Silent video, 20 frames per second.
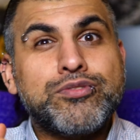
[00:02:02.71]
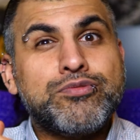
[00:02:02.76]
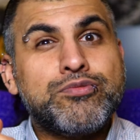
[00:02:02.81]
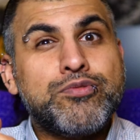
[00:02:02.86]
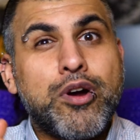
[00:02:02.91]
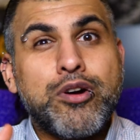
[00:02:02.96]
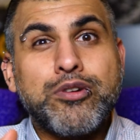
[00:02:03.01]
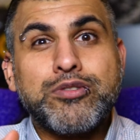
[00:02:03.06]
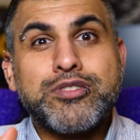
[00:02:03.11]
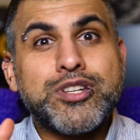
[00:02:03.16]

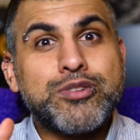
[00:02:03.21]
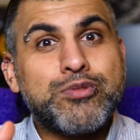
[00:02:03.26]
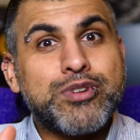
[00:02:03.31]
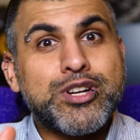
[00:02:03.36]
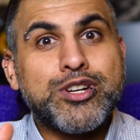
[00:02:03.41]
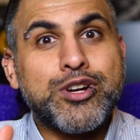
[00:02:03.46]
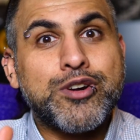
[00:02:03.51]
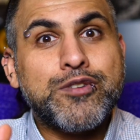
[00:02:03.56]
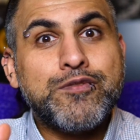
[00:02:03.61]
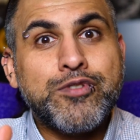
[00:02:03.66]
road to
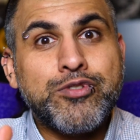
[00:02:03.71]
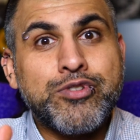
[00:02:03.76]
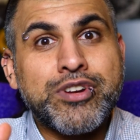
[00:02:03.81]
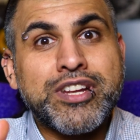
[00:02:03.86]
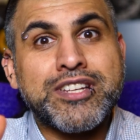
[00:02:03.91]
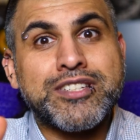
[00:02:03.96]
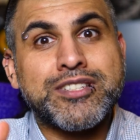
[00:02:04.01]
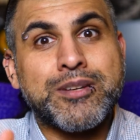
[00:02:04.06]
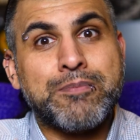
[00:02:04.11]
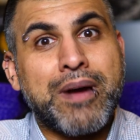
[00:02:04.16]
recovery
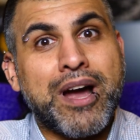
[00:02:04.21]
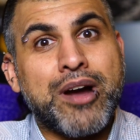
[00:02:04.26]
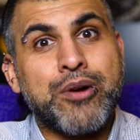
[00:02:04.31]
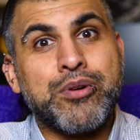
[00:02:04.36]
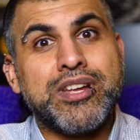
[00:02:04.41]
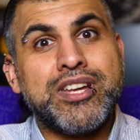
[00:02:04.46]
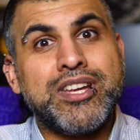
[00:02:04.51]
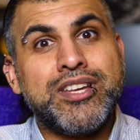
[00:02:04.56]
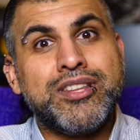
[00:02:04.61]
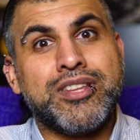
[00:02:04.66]
is about
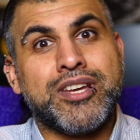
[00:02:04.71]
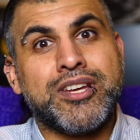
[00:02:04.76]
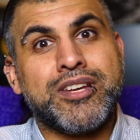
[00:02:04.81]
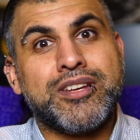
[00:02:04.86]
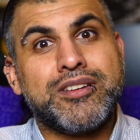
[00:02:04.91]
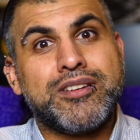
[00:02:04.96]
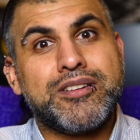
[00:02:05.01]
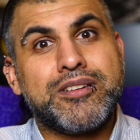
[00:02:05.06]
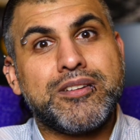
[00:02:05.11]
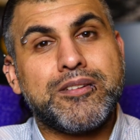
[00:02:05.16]
either.
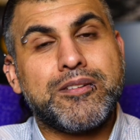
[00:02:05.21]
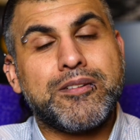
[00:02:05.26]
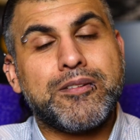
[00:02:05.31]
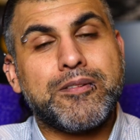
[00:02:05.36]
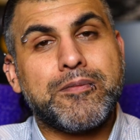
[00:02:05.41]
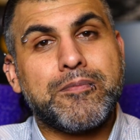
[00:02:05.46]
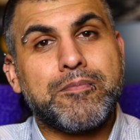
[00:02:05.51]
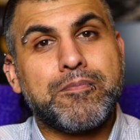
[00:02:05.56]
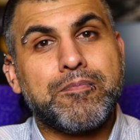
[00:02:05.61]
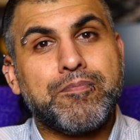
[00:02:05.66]

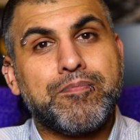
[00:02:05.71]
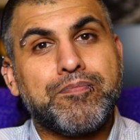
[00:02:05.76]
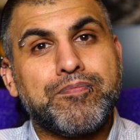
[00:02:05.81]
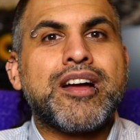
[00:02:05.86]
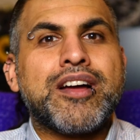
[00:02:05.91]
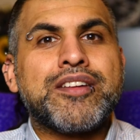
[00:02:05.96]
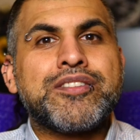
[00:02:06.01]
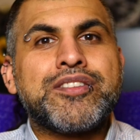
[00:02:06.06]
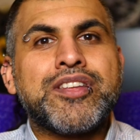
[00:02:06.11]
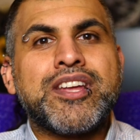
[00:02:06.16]

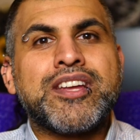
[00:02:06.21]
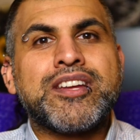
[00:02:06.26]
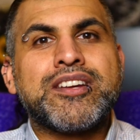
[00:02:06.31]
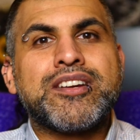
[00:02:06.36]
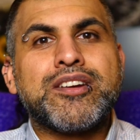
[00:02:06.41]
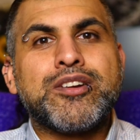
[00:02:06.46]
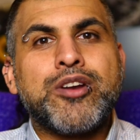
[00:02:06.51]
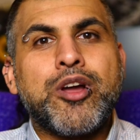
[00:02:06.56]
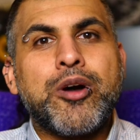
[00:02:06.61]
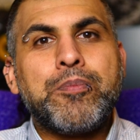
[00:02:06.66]
I think
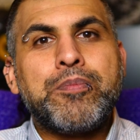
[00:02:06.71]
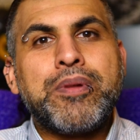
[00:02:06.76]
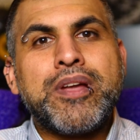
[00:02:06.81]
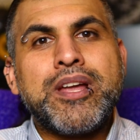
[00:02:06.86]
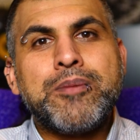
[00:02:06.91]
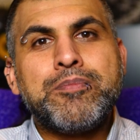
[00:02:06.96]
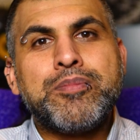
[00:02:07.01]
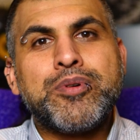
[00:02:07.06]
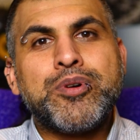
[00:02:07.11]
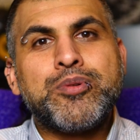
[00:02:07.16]
a lot of
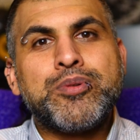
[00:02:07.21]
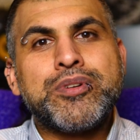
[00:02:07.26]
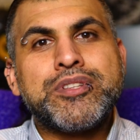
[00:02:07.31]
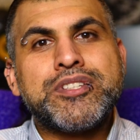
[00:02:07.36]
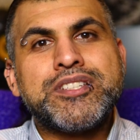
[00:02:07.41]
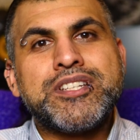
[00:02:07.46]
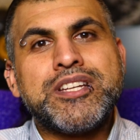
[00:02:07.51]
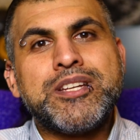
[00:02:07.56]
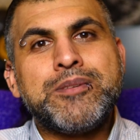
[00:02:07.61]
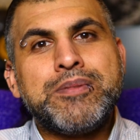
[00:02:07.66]
people with
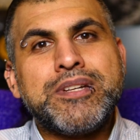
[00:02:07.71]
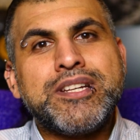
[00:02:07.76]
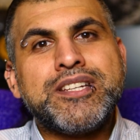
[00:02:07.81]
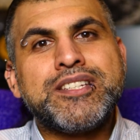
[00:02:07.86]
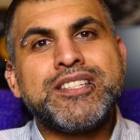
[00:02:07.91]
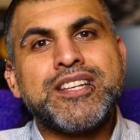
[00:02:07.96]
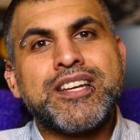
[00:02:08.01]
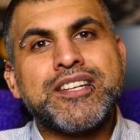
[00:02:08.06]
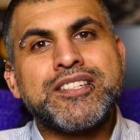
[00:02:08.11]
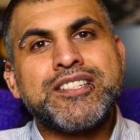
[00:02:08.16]

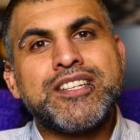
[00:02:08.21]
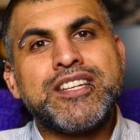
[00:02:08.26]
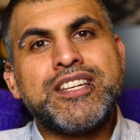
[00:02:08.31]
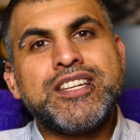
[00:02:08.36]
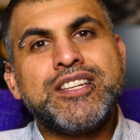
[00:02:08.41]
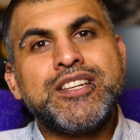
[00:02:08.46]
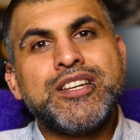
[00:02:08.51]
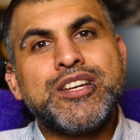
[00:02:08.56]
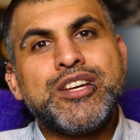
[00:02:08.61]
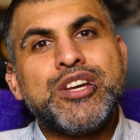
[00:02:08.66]

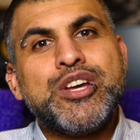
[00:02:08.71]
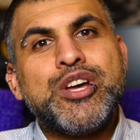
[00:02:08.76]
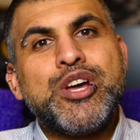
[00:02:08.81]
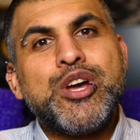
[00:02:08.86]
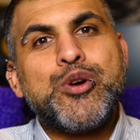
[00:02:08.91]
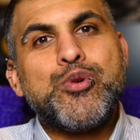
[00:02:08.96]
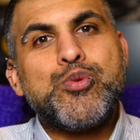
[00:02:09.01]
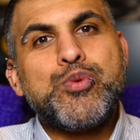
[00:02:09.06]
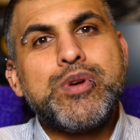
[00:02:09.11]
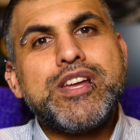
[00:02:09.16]
C-PTSD,
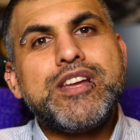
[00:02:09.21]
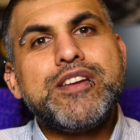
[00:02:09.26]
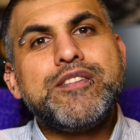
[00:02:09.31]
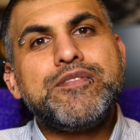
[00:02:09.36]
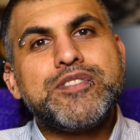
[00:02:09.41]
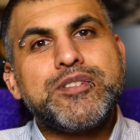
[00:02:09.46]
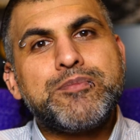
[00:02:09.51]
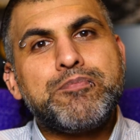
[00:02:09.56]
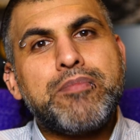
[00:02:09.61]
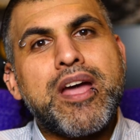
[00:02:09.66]
we've
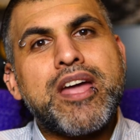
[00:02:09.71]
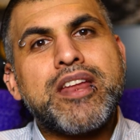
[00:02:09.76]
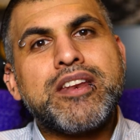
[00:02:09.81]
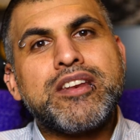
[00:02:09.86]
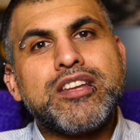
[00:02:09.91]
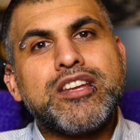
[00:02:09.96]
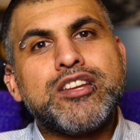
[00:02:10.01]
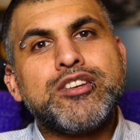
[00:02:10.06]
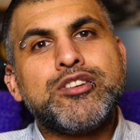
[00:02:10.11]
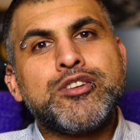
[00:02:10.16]
spent
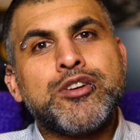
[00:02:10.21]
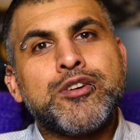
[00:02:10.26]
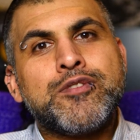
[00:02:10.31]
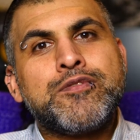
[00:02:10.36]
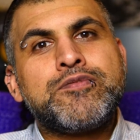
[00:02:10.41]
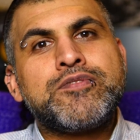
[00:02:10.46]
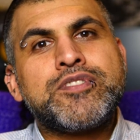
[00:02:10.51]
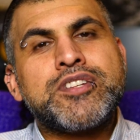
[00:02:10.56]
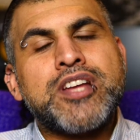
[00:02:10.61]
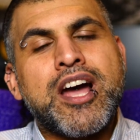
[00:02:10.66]
enough
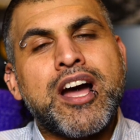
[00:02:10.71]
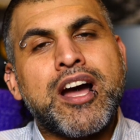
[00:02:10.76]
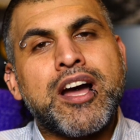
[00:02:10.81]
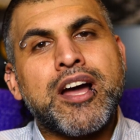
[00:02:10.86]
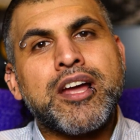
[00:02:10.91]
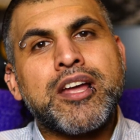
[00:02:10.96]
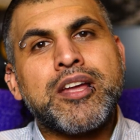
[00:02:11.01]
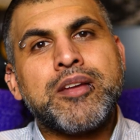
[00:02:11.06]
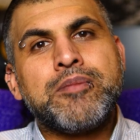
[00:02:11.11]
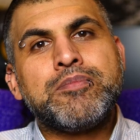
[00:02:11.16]

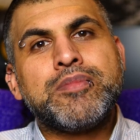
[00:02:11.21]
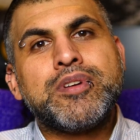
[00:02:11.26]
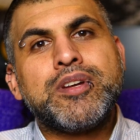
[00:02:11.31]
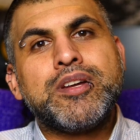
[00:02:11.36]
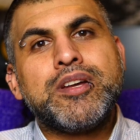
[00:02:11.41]
time